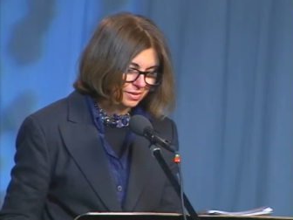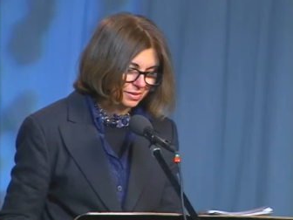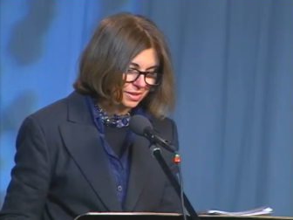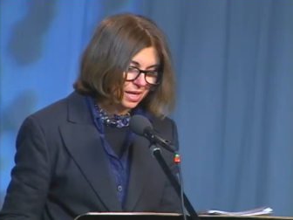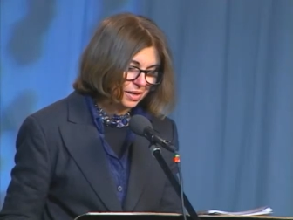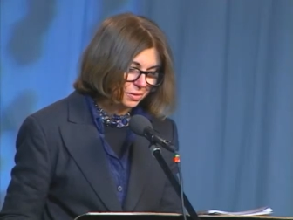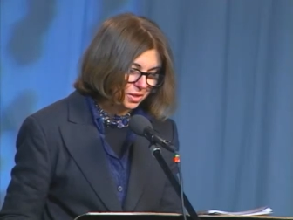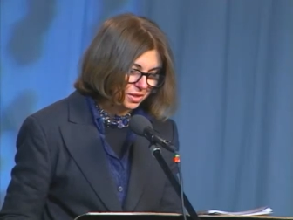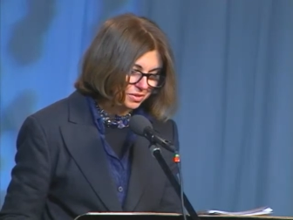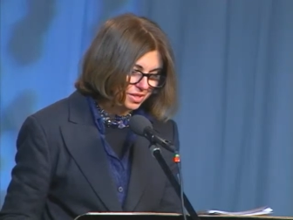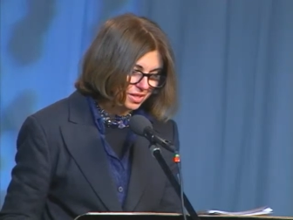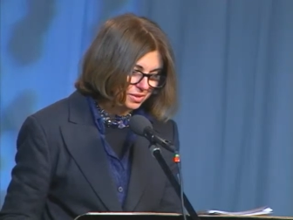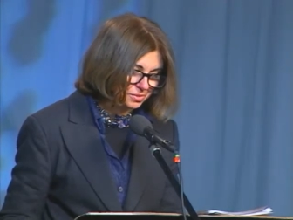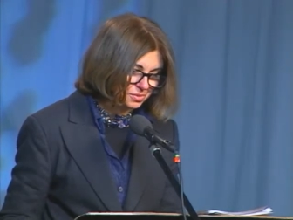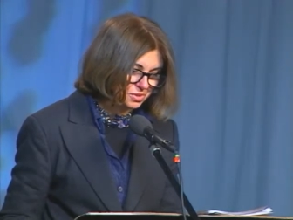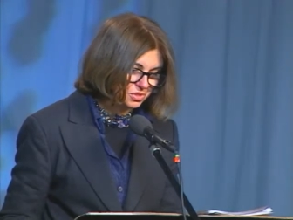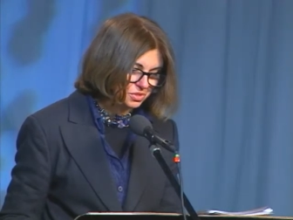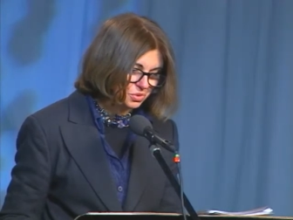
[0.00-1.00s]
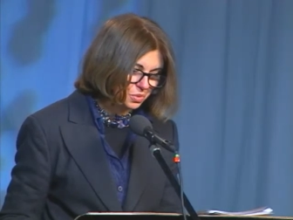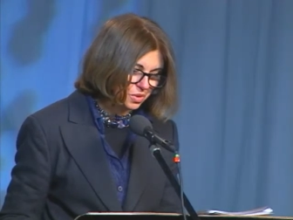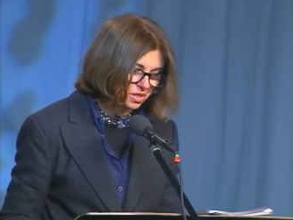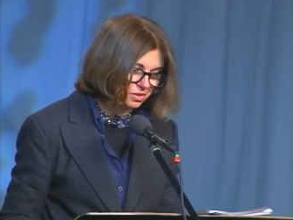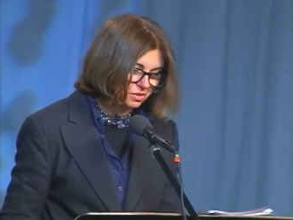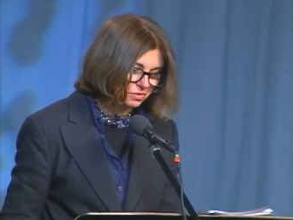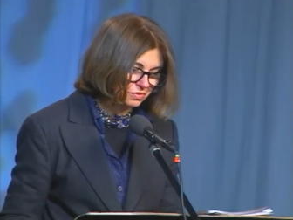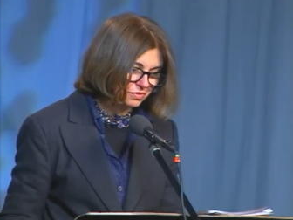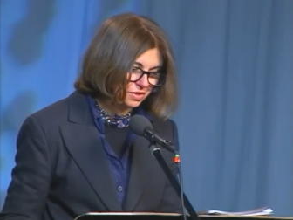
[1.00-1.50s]
Now I'll count to
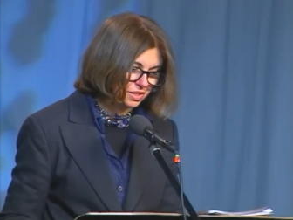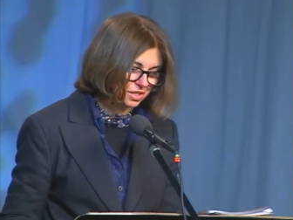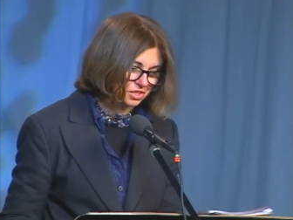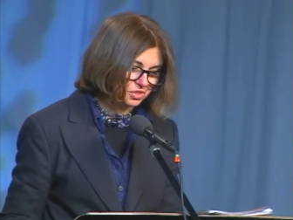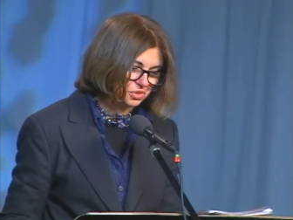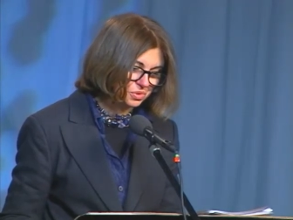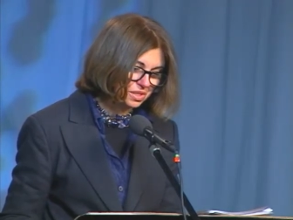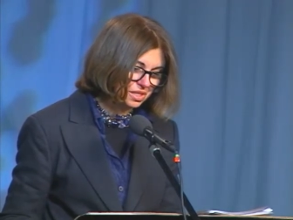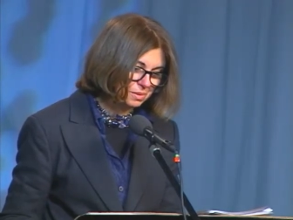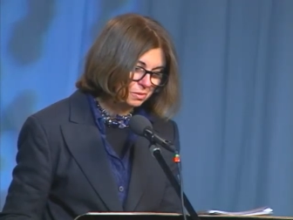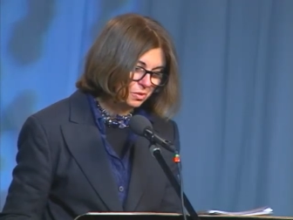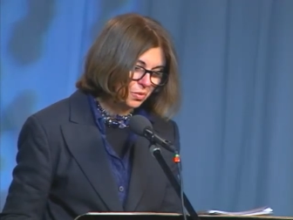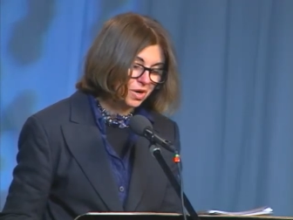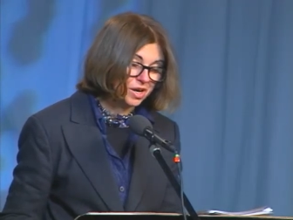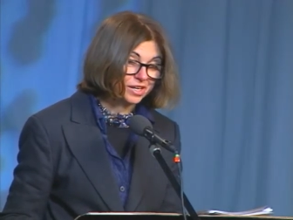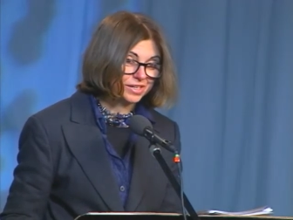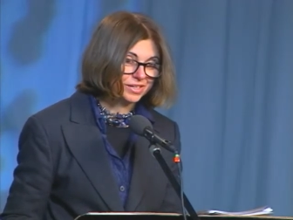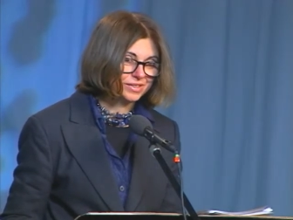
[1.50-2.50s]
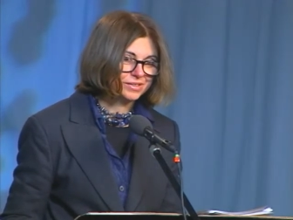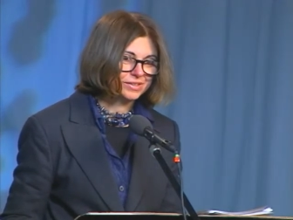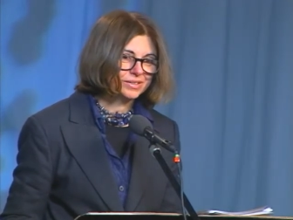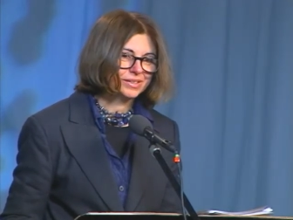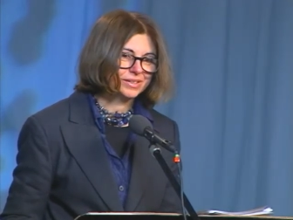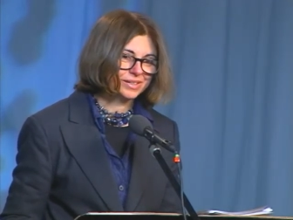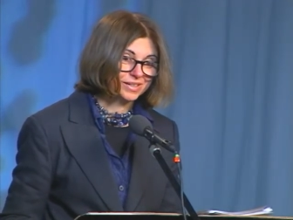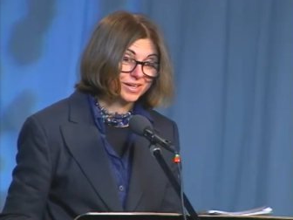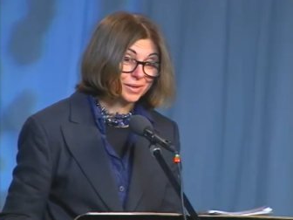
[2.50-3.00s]
12 and you keep quiet
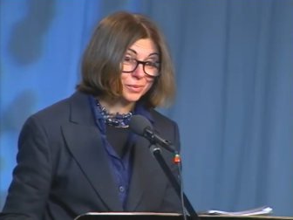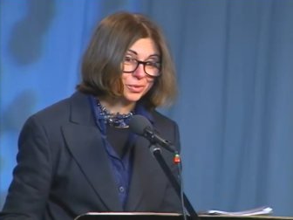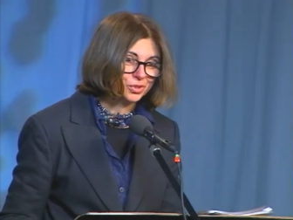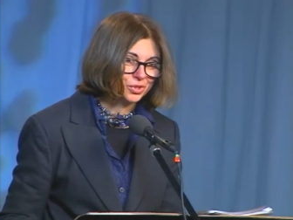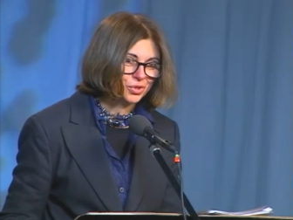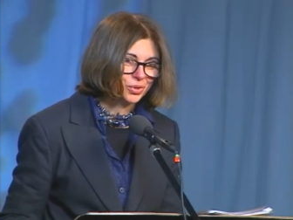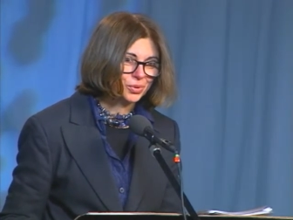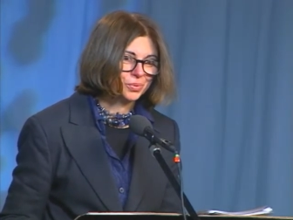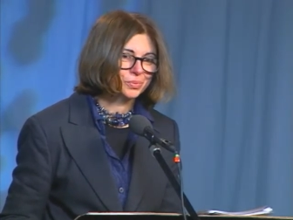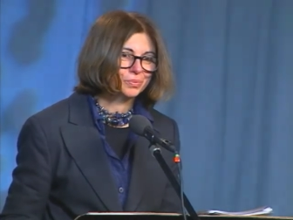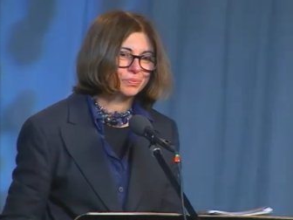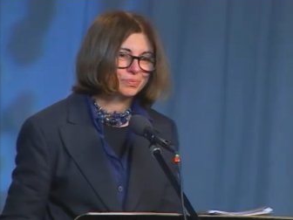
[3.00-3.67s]
and I will go.